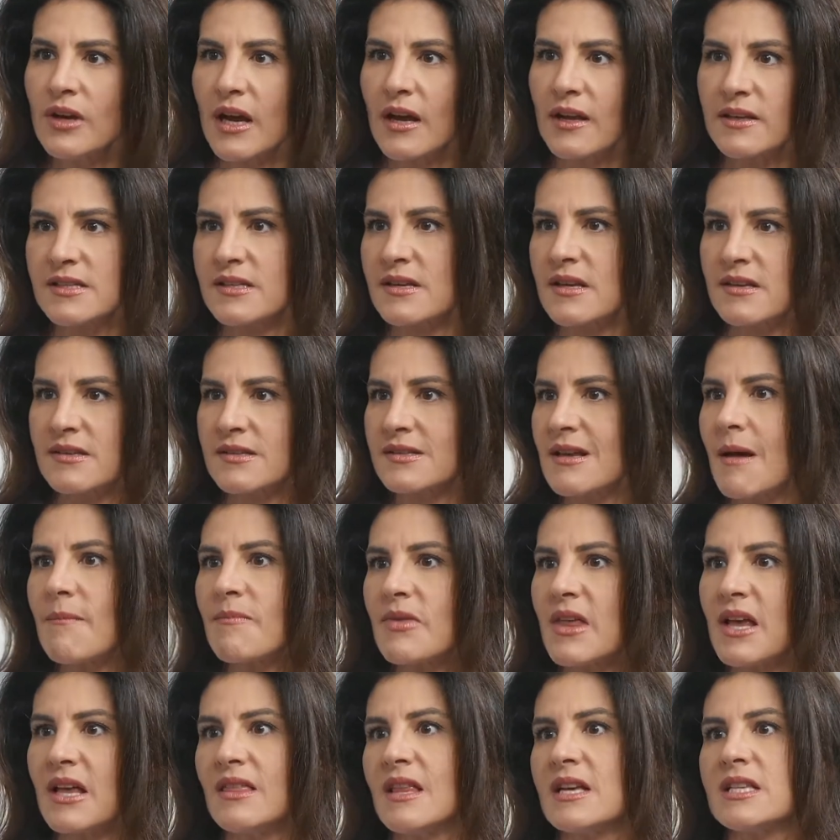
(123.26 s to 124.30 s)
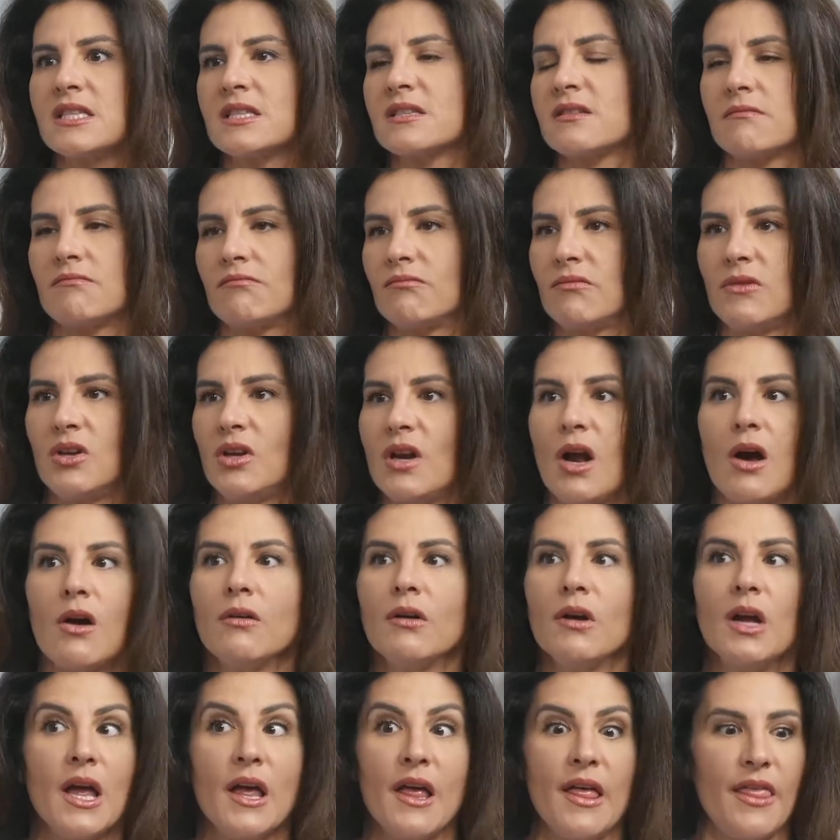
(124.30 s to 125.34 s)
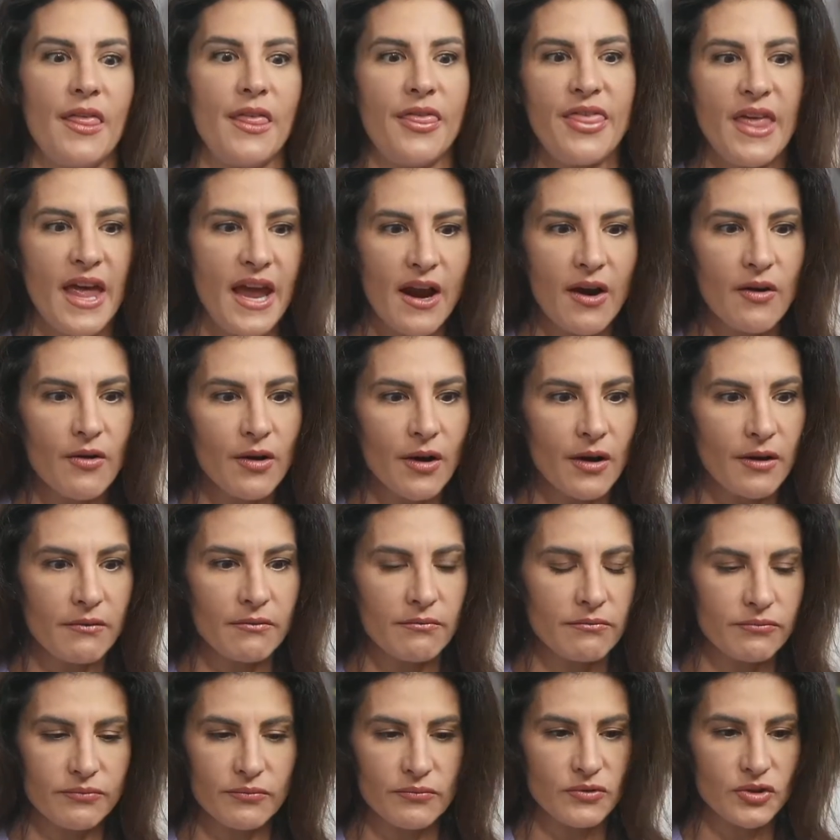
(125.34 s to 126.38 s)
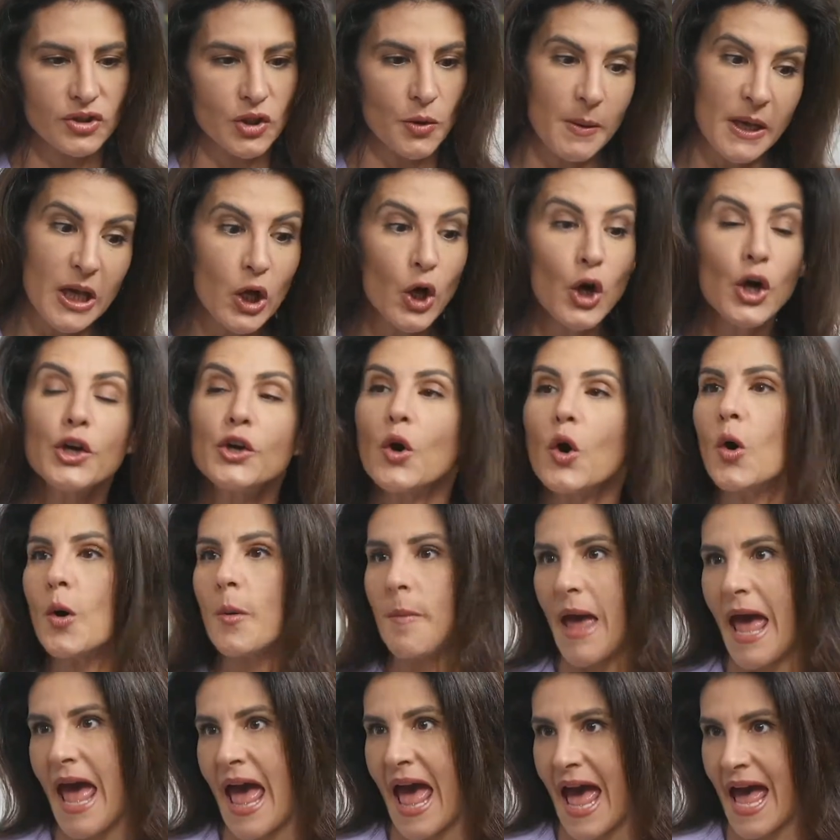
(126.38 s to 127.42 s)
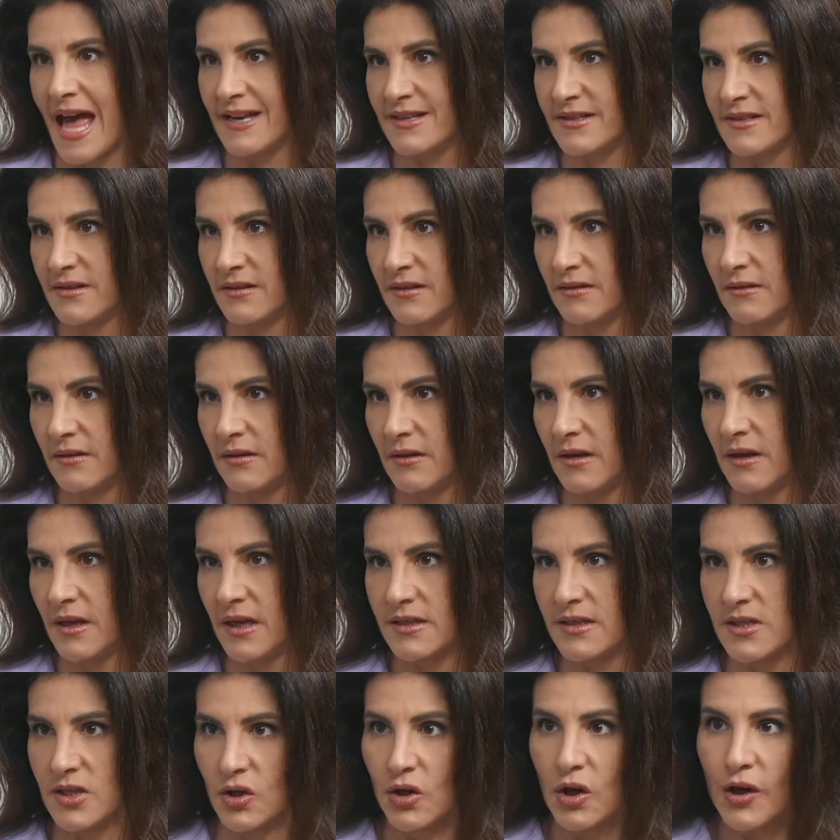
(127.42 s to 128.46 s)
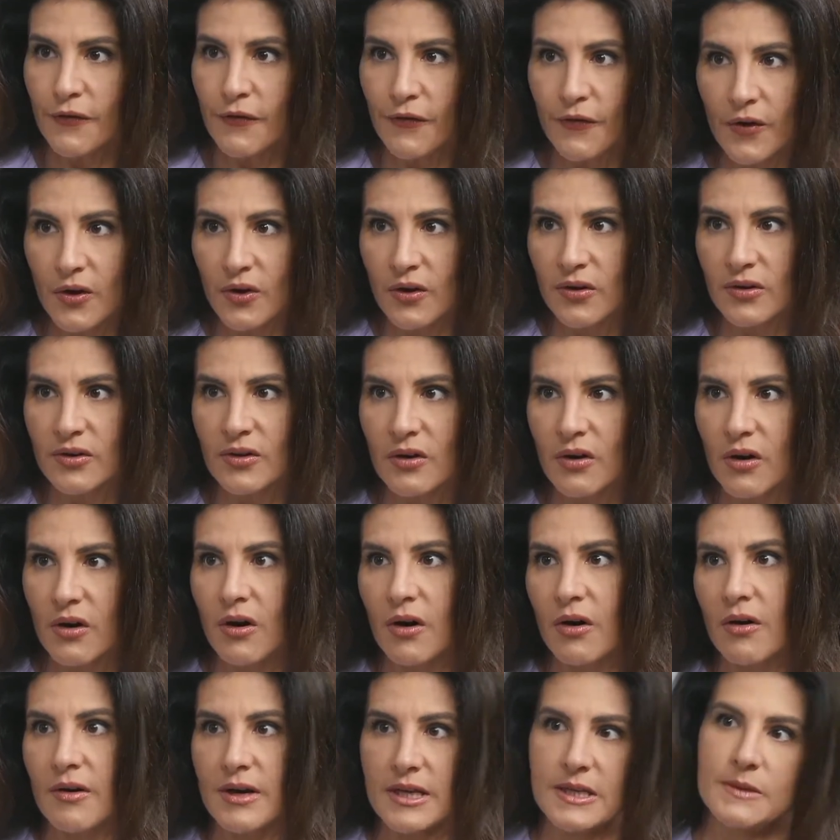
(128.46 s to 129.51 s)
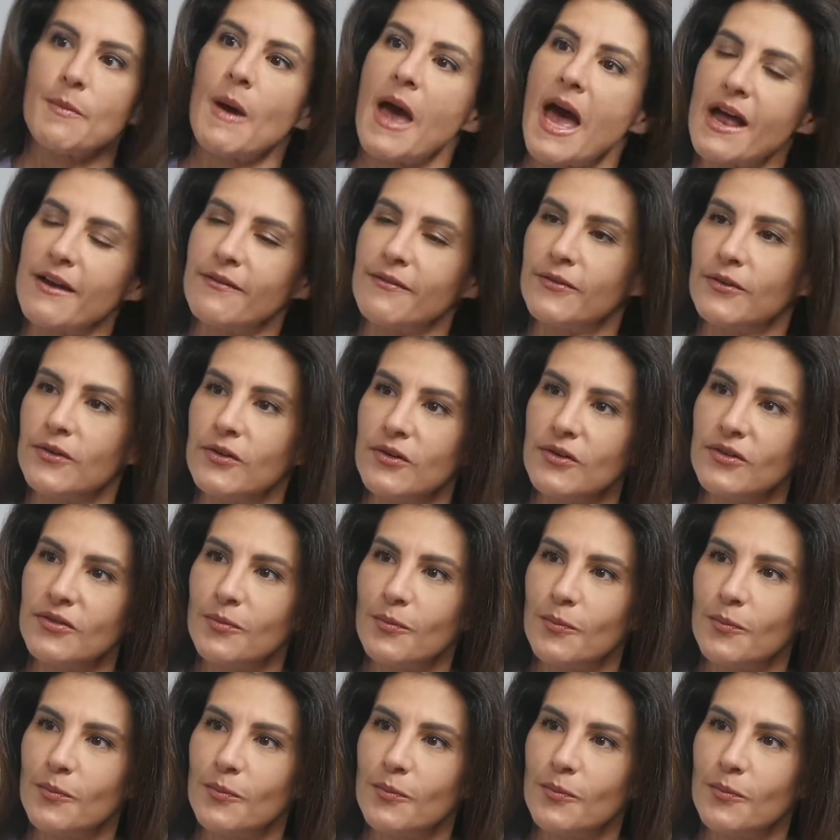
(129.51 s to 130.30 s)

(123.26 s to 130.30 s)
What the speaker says: as something that's there to be good or bad. It's good food or it's bad food.